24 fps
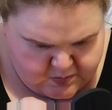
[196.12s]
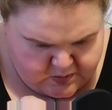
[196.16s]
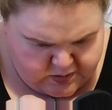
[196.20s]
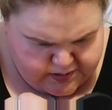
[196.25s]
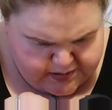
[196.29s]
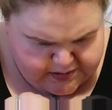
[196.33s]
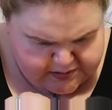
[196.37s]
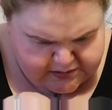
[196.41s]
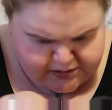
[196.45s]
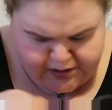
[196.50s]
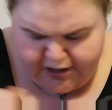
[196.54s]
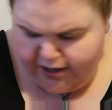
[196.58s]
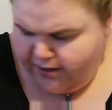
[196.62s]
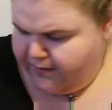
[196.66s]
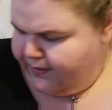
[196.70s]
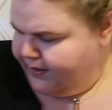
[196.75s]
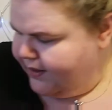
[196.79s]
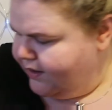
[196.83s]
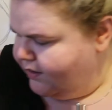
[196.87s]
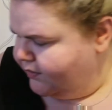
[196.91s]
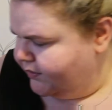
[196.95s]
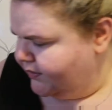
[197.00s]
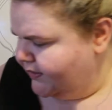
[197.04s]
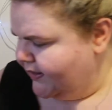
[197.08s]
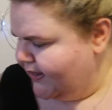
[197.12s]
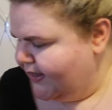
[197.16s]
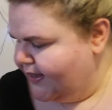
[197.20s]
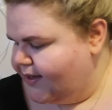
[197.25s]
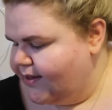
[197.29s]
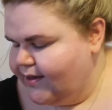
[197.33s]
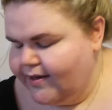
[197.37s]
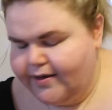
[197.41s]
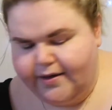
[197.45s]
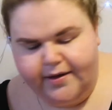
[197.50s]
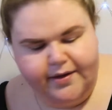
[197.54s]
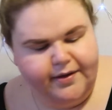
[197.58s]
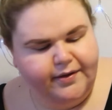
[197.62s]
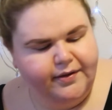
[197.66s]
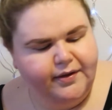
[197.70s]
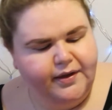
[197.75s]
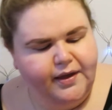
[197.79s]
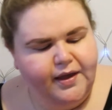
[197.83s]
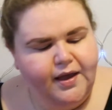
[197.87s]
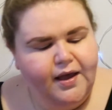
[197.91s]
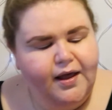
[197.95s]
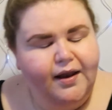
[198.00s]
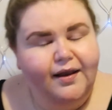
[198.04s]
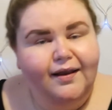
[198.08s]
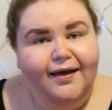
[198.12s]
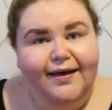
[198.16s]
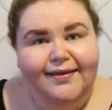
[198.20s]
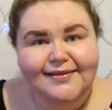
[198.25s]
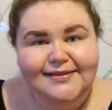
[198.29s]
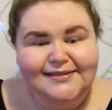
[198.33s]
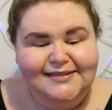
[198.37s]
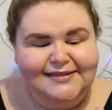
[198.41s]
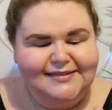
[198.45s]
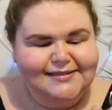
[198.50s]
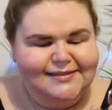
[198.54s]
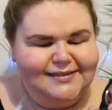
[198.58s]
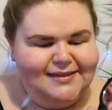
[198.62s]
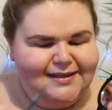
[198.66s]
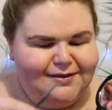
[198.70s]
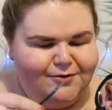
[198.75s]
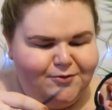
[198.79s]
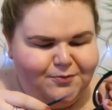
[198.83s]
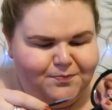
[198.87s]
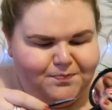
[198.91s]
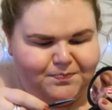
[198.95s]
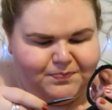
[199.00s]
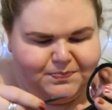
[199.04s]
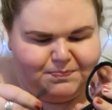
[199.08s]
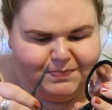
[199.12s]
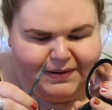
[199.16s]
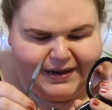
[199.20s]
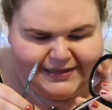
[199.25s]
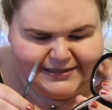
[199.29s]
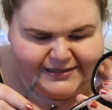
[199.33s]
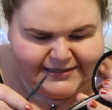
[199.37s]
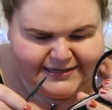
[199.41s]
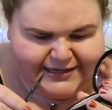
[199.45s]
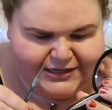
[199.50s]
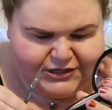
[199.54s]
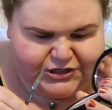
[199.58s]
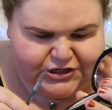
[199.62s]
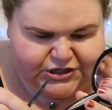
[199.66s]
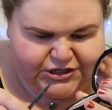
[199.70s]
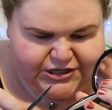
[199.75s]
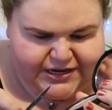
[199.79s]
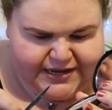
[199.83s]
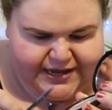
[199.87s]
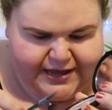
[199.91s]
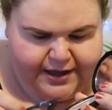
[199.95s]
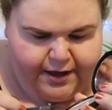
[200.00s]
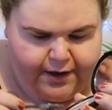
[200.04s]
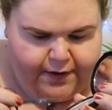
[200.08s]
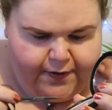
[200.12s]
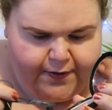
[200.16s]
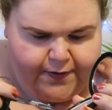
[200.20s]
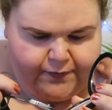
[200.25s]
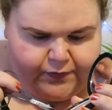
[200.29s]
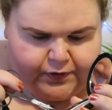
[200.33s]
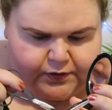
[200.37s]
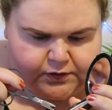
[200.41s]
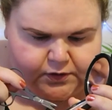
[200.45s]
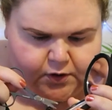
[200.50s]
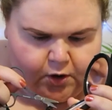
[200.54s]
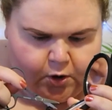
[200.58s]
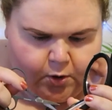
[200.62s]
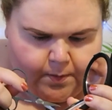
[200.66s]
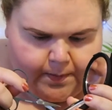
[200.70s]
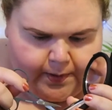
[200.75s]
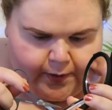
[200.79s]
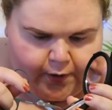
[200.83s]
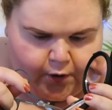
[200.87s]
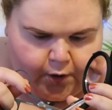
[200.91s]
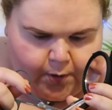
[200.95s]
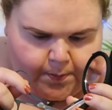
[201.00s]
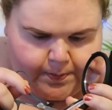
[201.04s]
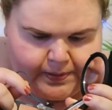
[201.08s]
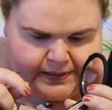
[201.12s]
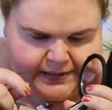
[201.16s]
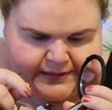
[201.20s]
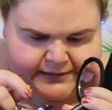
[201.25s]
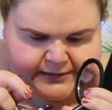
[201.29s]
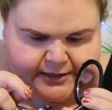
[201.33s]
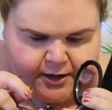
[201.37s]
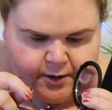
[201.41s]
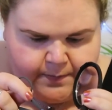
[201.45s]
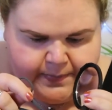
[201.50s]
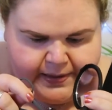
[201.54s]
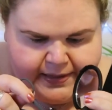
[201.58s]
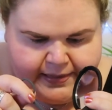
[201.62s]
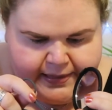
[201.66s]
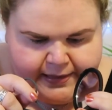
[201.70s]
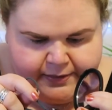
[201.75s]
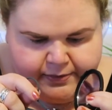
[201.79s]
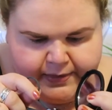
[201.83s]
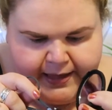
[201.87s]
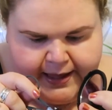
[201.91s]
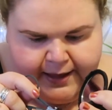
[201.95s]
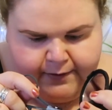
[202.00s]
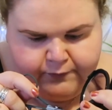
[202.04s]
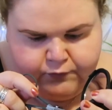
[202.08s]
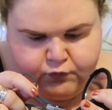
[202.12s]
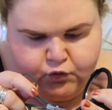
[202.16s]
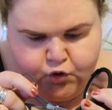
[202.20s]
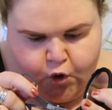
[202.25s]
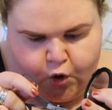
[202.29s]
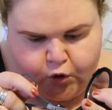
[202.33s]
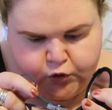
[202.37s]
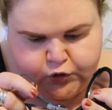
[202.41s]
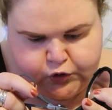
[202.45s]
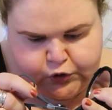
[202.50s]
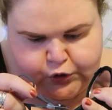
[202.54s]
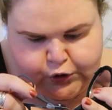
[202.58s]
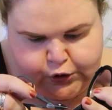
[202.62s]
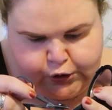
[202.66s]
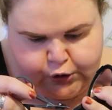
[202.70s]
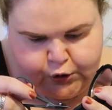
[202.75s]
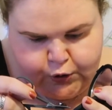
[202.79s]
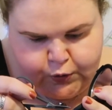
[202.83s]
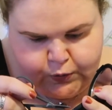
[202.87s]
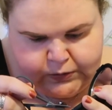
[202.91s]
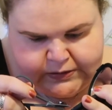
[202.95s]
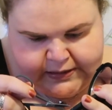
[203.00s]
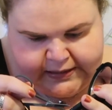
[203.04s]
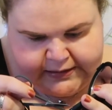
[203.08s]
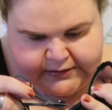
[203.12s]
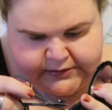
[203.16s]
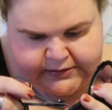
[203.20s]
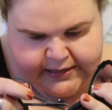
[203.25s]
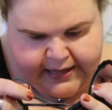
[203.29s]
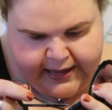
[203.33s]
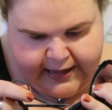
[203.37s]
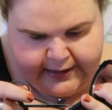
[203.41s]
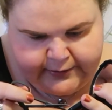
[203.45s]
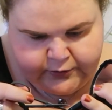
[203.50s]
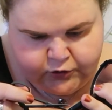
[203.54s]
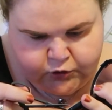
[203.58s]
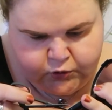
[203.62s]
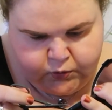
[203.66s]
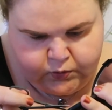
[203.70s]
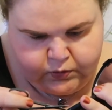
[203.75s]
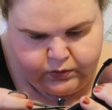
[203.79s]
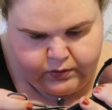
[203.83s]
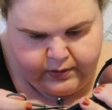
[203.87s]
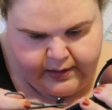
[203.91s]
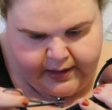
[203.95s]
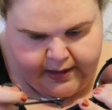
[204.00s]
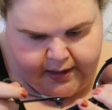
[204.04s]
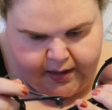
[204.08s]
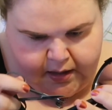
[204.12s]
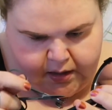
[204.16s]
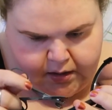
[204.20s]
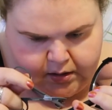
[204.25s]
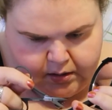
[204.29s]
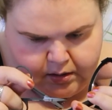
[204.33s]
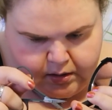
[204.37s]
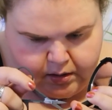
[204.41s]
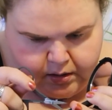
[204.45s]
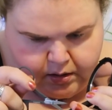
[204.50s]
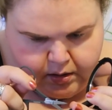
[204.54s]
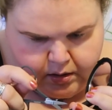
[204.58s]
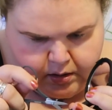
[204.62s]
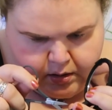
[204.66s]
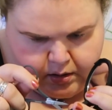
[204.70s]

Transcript: What is going on here? Like, there's this little plastic sheet over this. Oh my god, please tell me that they have not glued it to the actual thing.